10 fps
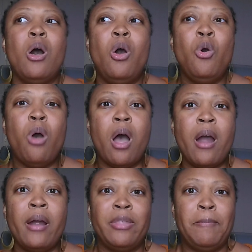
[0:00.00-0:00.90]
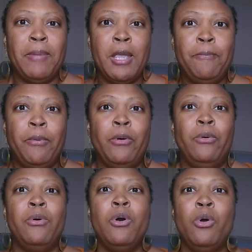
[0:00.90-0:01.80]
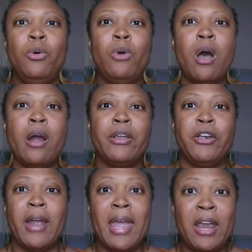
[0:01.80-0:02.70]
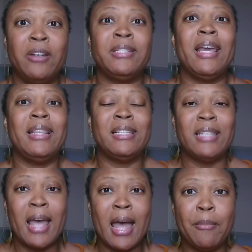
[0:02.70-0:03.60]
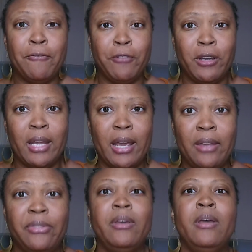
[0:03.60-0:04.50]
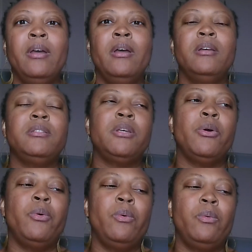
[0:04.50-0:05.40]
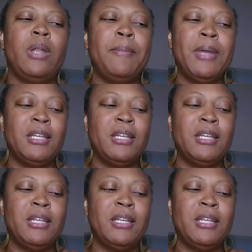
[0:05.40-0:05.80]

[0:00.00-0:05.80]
who are the people who are your heirs at the time of your death. So let me